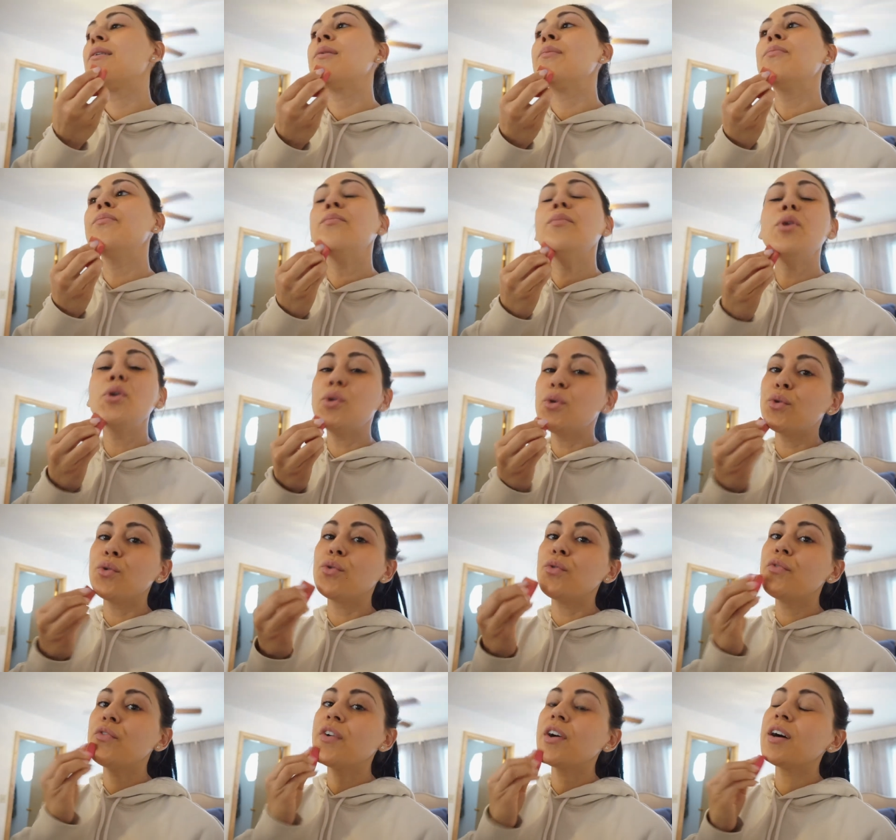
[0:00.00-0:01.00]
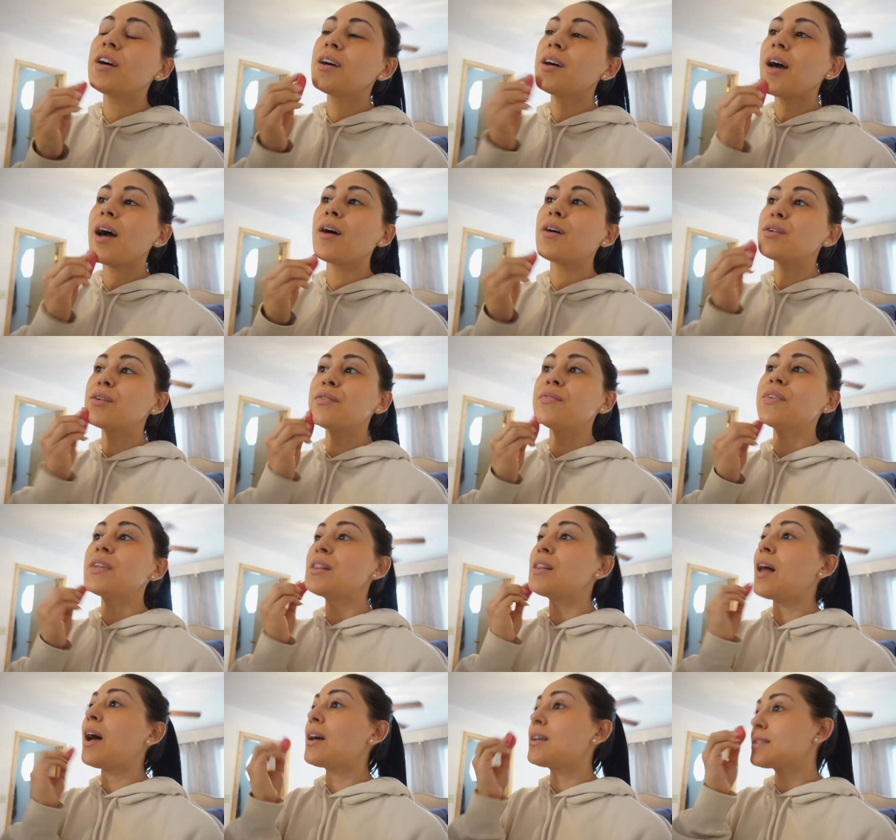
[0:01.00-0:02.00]
move out of
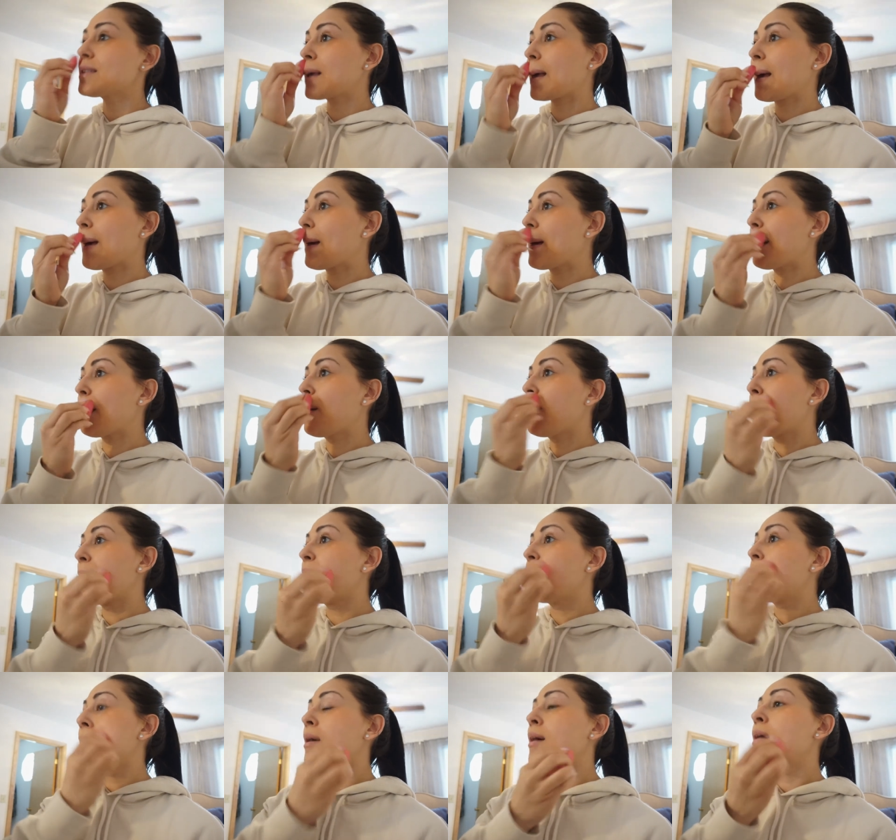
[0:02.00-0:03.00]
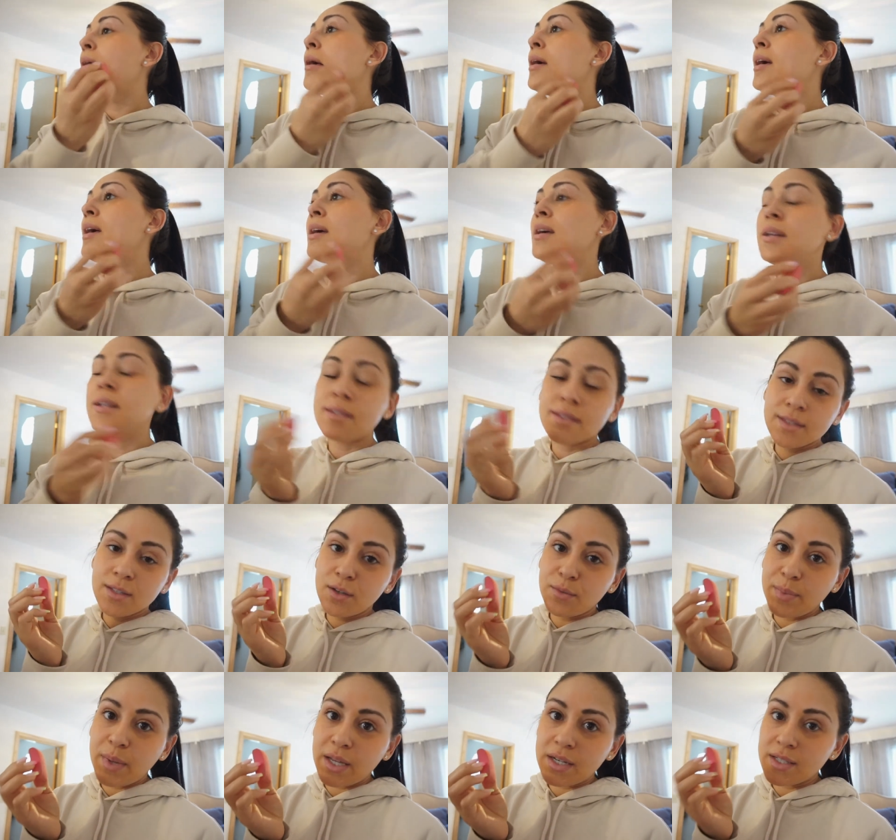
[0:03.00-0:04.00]
Alaska, it is
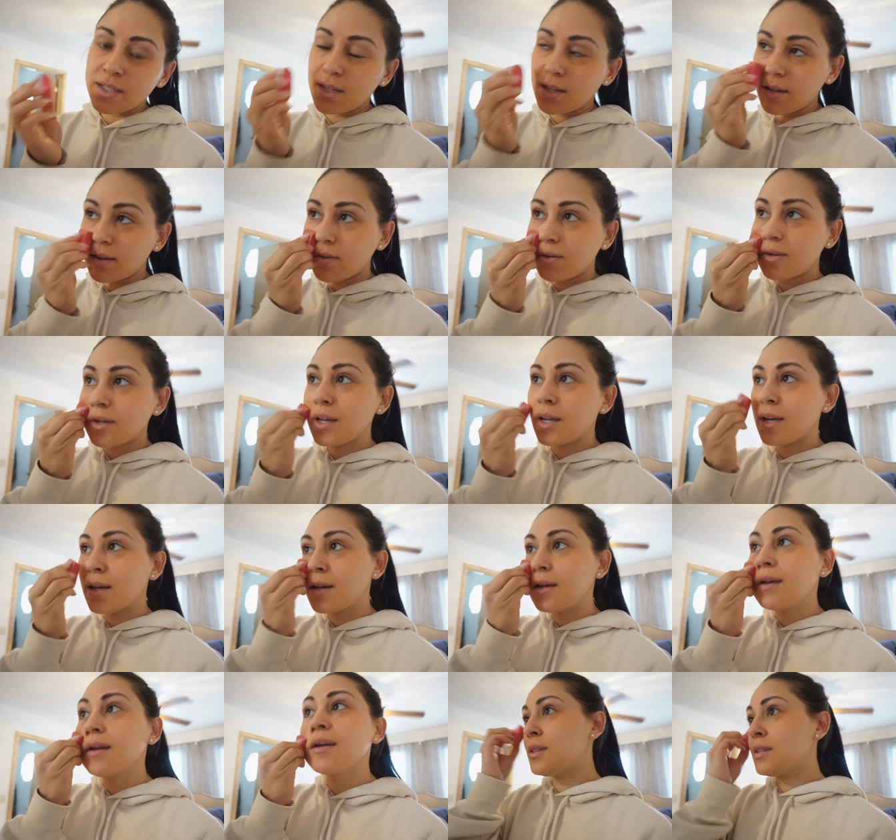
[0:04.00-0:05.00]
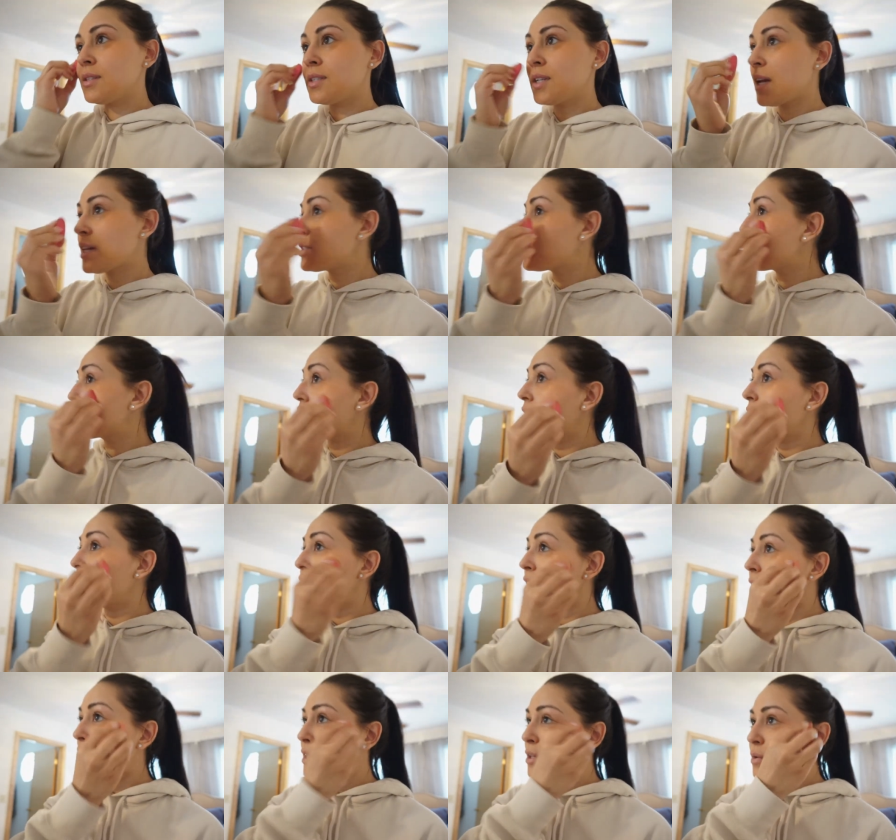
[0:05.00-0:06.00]
still pending, okay? Yesterday,
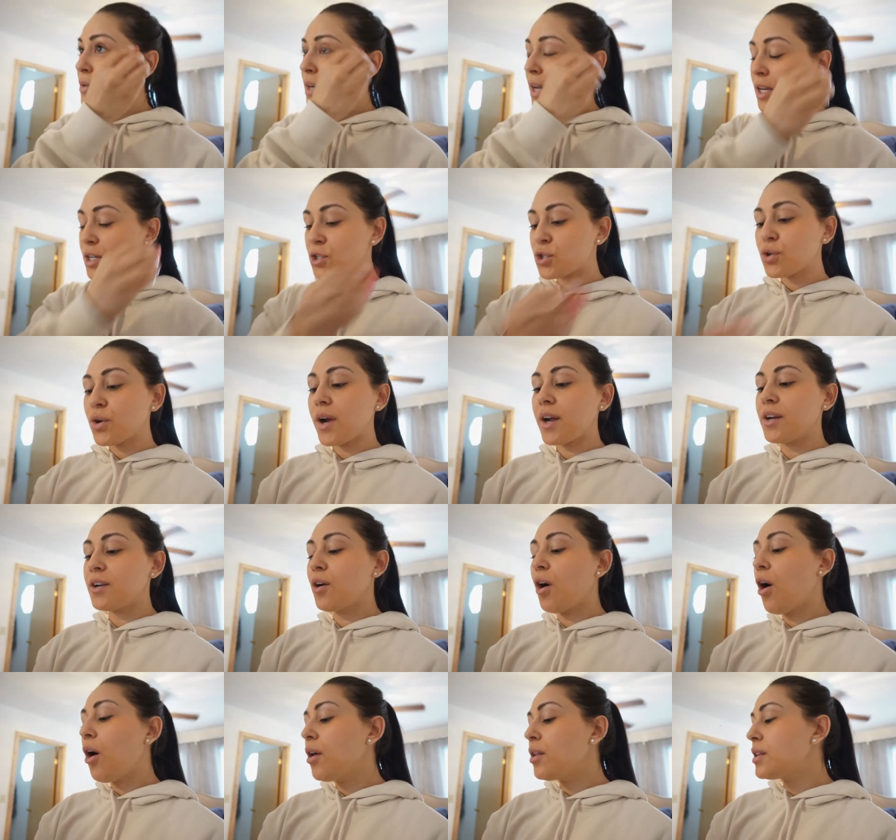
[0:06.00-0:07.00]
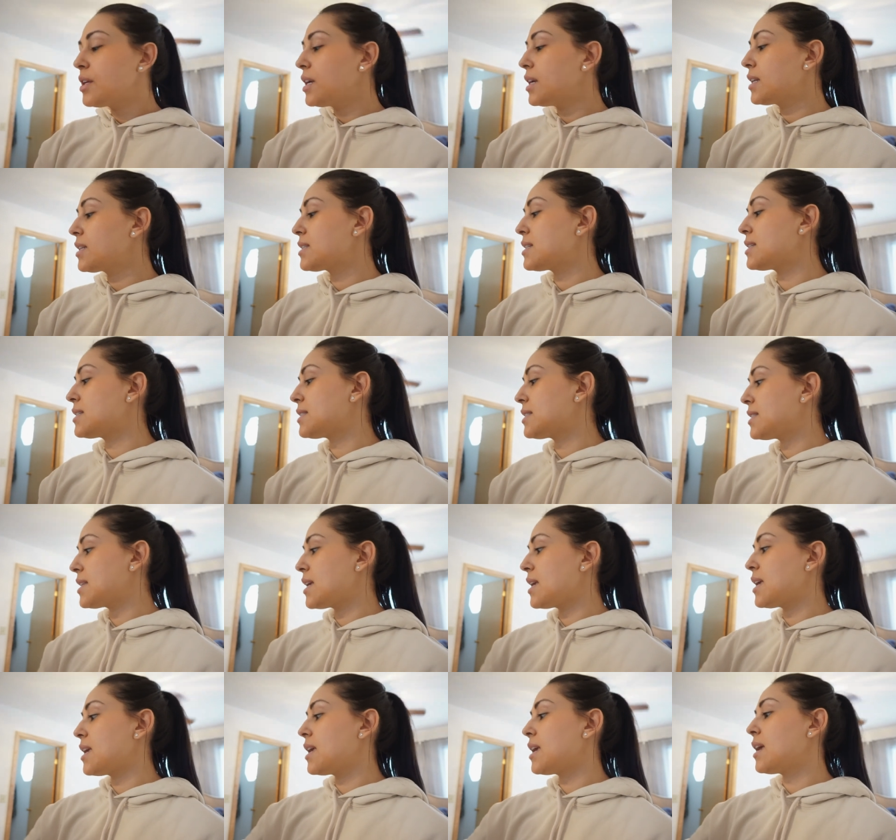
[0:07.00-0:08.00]
Lalo and I tried calling to
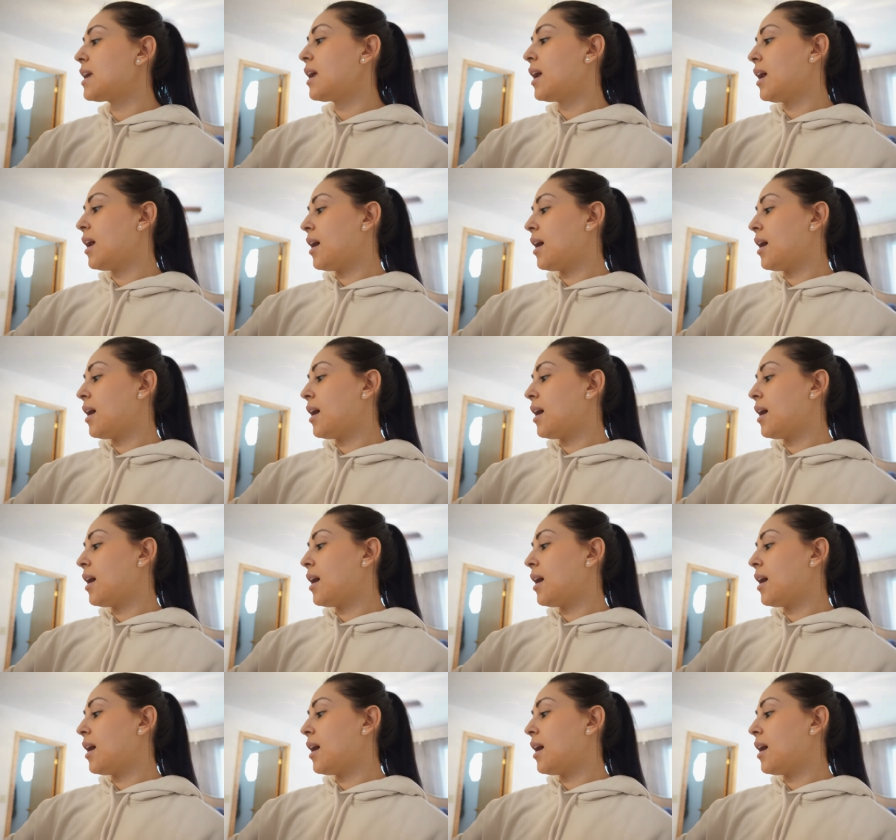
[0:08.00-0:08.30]
see